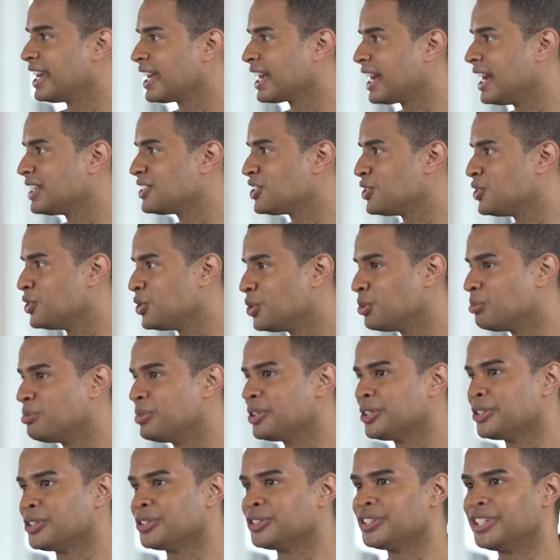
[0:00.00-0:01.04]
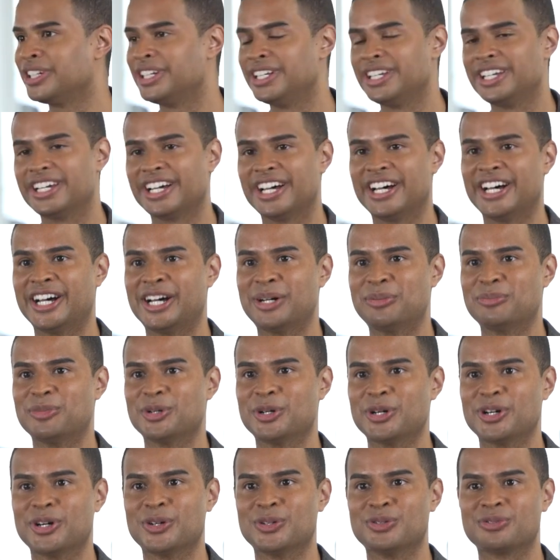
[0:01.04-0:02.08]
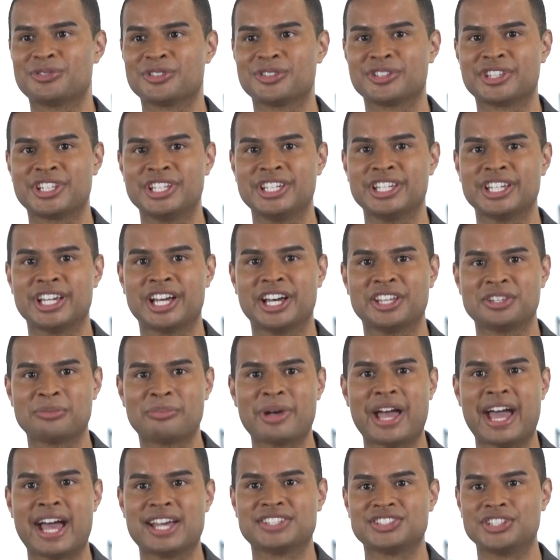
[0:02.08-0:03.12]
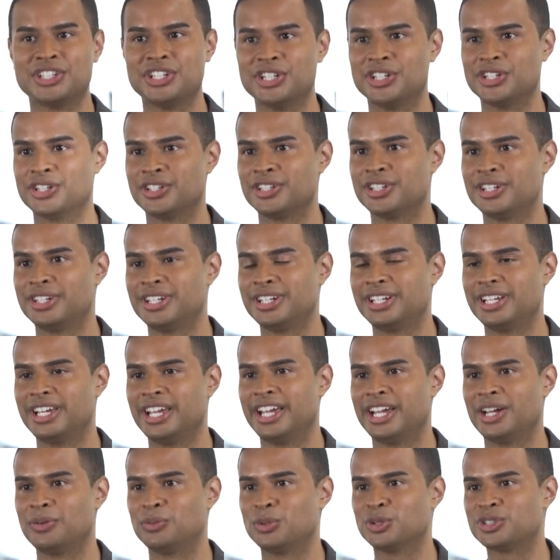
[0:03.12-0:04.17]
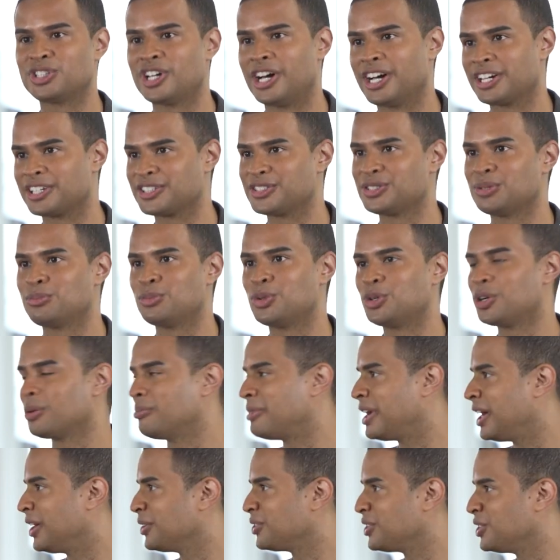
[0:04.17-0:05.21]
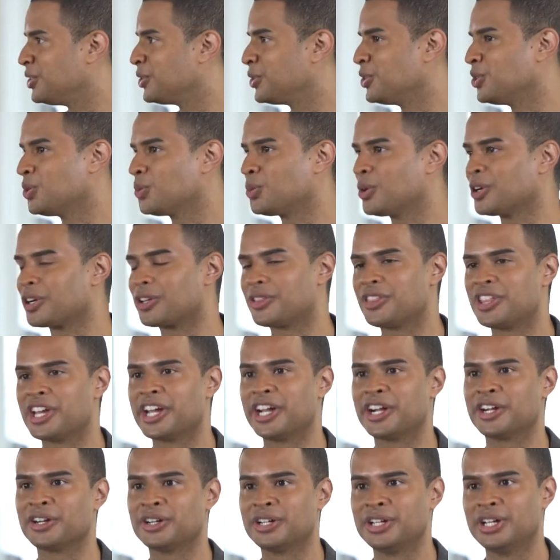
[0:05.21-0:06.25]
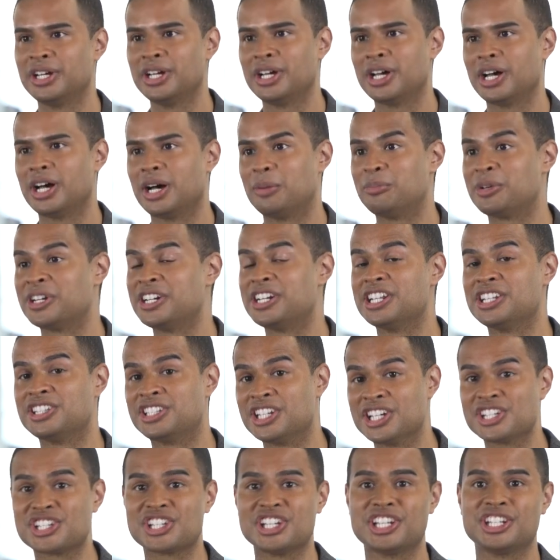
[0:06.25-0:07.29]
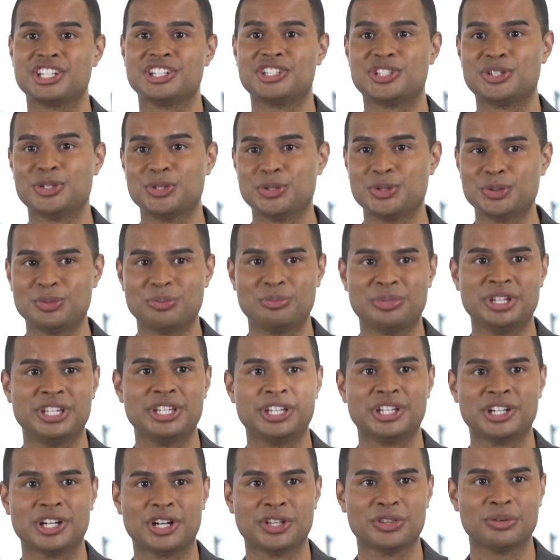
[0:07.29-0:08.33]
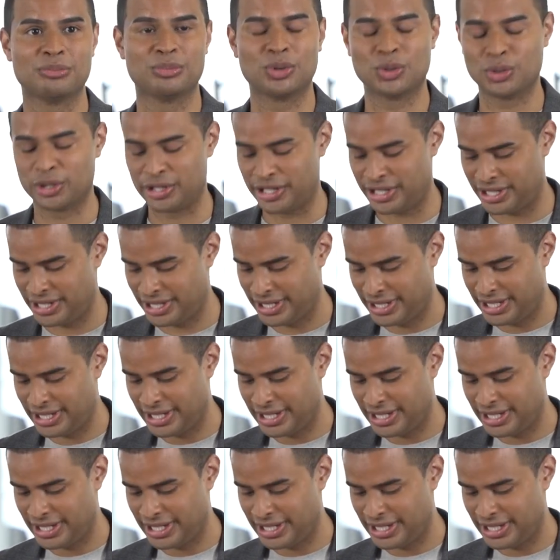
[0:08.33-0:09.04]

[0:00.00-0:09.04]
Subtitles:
I got to know Bill over the past year, and we'll talk some more about your work there. But in addition to being on the board,